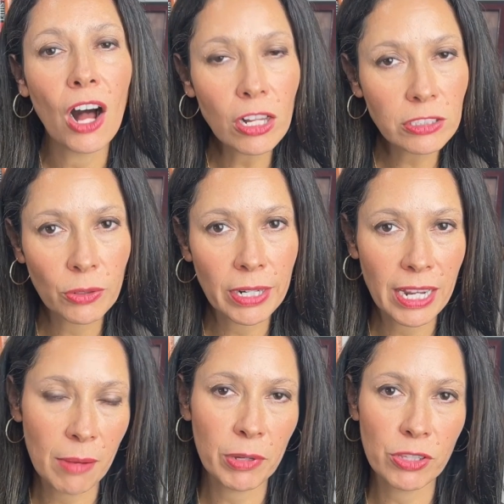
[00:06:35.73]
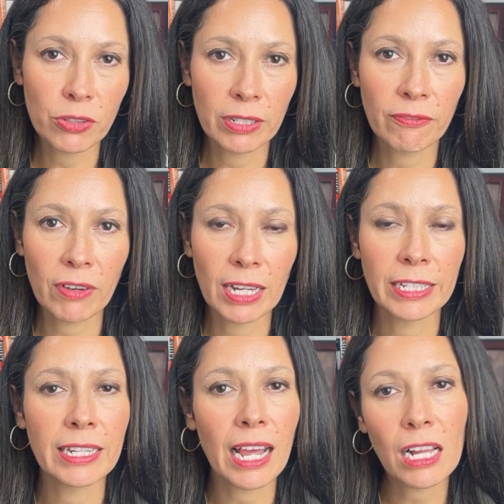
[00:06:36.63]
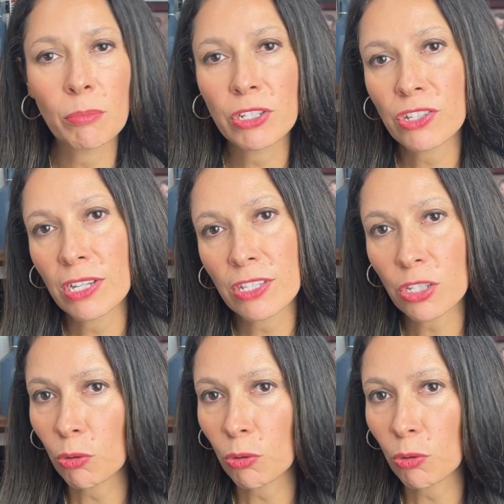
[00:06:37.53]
Also in Nampa, you can find Albertsons,